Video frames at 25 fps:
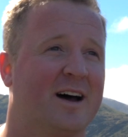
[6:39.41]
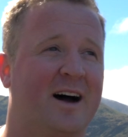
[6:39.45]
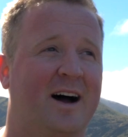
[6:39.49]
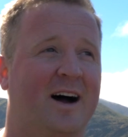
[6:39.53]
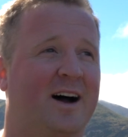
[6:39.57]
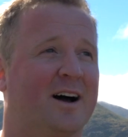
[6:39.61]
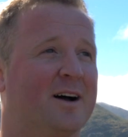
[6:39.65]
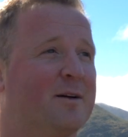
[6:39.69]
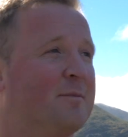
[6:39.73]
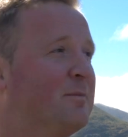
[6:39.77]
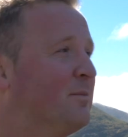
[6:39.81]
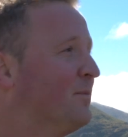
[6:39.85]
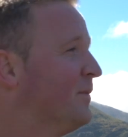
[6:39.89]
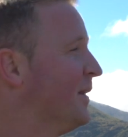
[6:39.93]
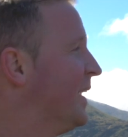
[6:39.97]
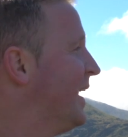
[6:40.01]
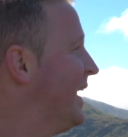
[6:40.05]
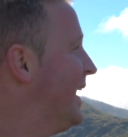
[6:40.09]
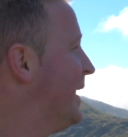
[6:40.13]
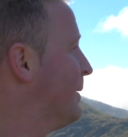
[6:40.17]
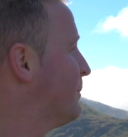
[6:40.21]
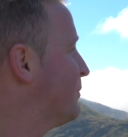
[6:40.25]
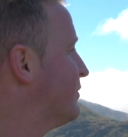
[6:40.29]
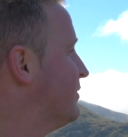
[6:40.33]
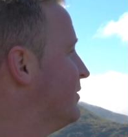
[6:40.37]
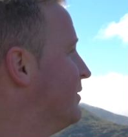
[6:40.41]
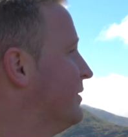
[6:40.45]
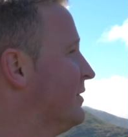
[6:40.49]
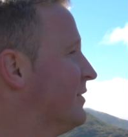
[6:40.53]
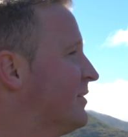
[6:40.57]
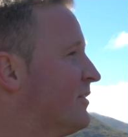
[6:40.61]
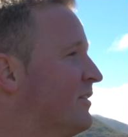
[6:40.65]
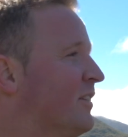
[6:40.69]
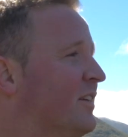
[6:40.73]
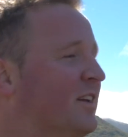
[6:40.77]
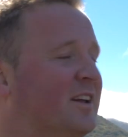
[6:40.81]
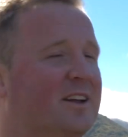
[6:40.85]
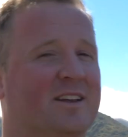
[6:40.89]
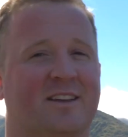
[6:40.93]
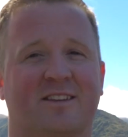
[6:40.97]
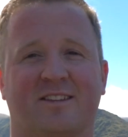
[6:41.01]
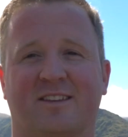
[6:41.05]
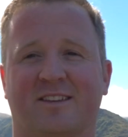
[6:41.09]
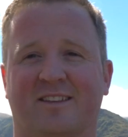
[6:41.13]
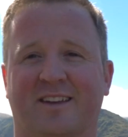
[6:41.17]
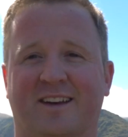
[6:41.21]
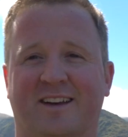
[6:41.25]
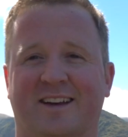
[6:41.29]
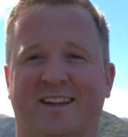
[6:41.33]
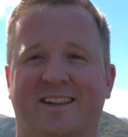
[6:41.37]
Absolutely stunning.
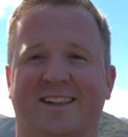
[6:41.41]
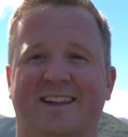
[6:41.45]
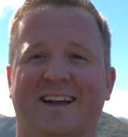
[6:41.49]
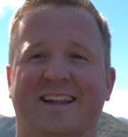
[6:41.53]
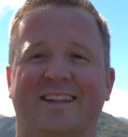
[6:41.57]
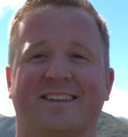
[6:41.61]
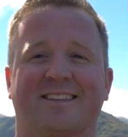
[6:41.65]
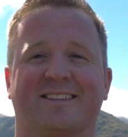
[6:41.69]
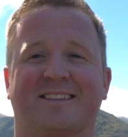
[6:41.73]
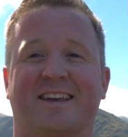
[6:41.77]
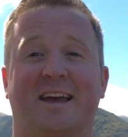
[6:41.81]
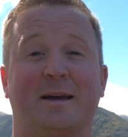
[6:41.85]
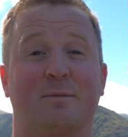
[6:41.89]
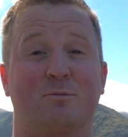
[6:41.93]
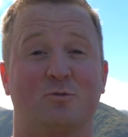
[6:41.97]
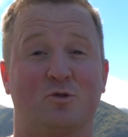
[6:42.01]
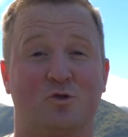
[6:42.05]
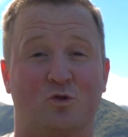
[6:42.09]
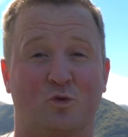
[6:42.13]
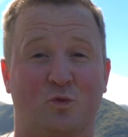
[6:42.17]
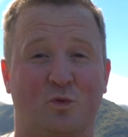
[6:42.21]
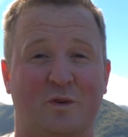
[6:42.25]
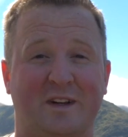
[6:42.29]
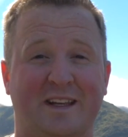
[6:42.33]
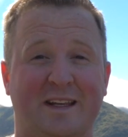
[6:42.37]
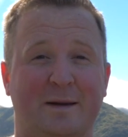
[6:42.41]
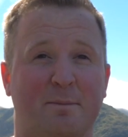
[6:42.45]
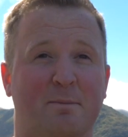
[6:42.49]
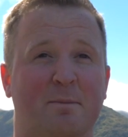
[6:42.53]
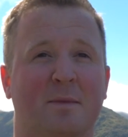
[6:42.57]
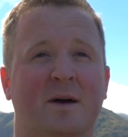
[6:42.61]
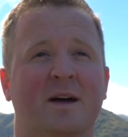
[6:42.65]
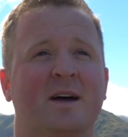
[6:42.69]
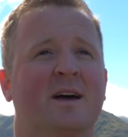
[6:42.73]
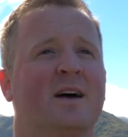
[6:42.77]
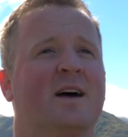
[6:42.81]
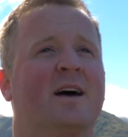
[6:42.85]
This is like a landscape dream.